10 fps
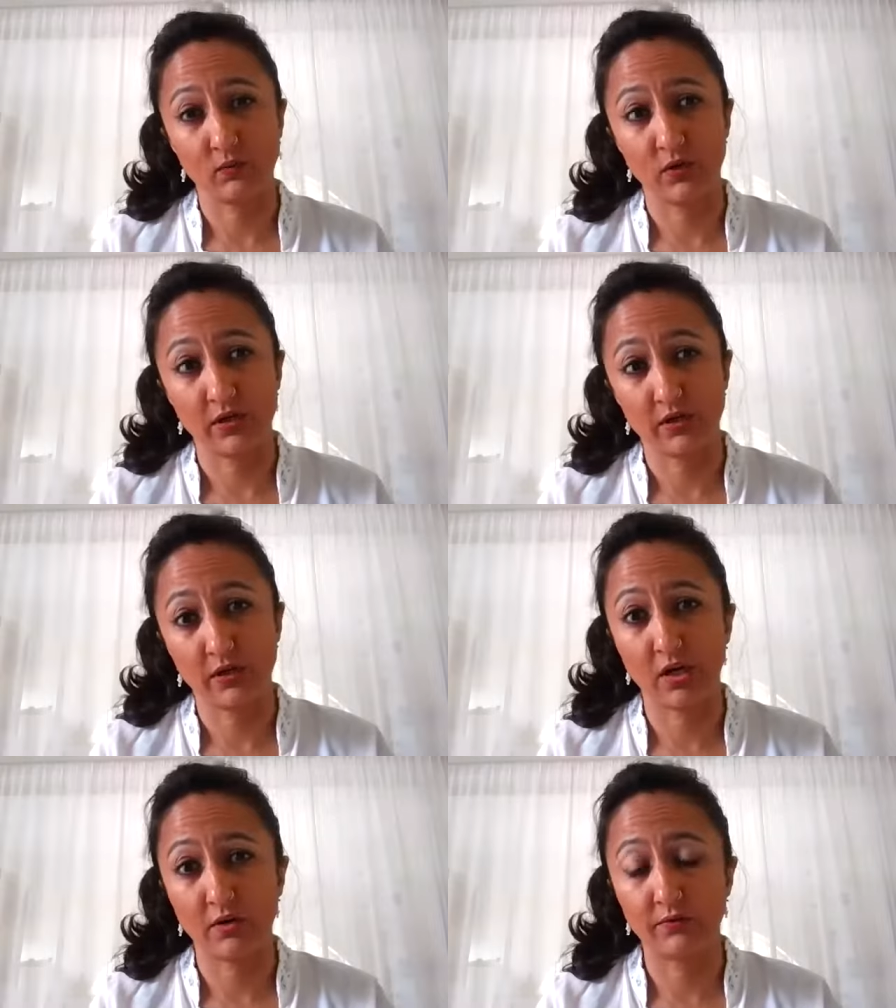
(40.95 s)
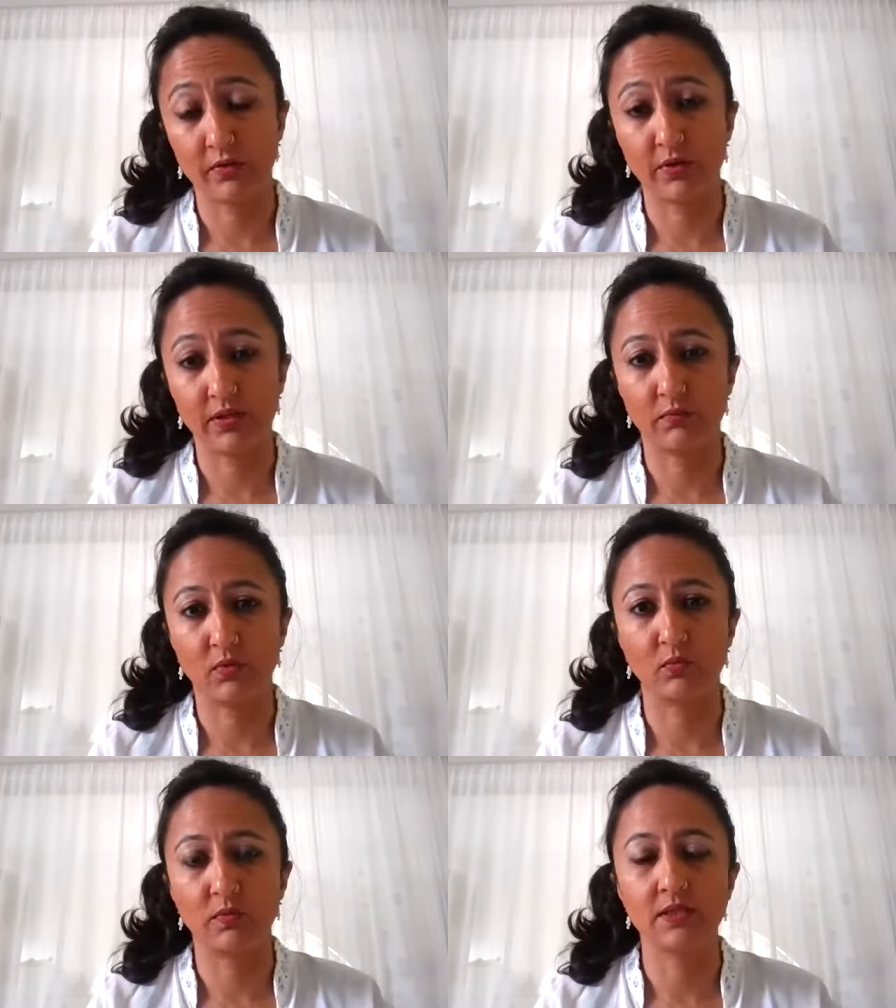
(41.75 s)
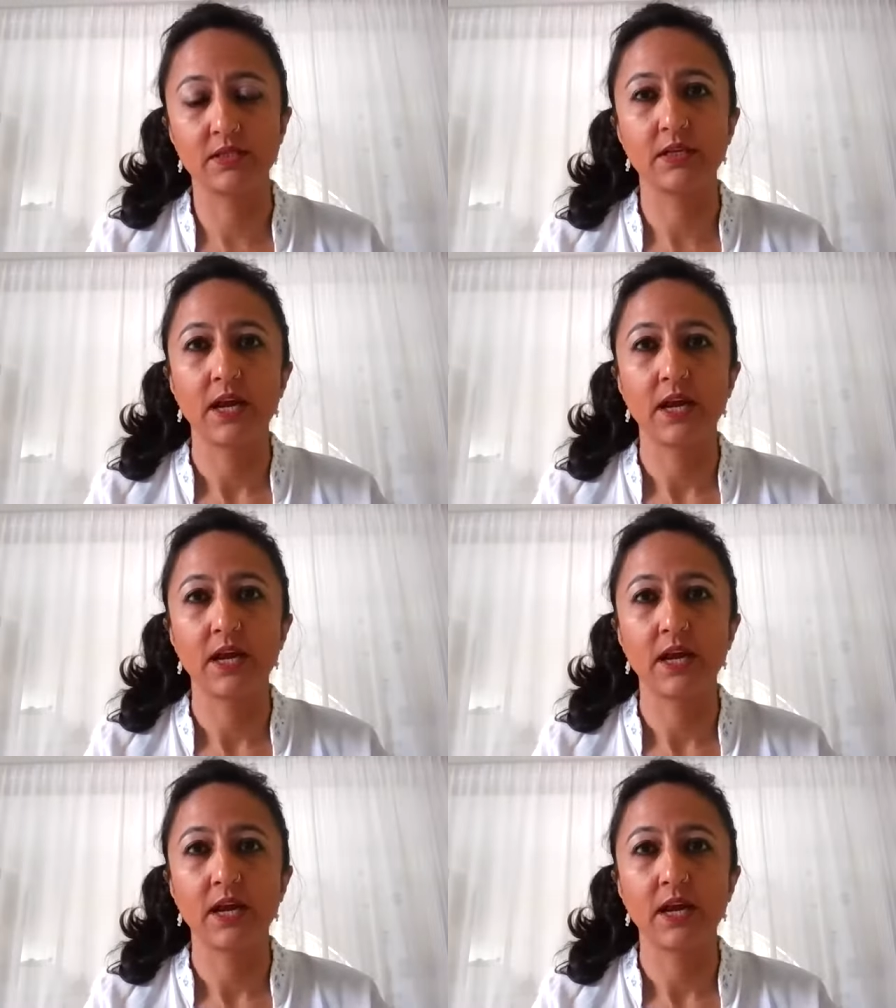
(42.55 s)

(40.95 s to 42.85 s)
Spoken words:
We're in a curfew at the moment.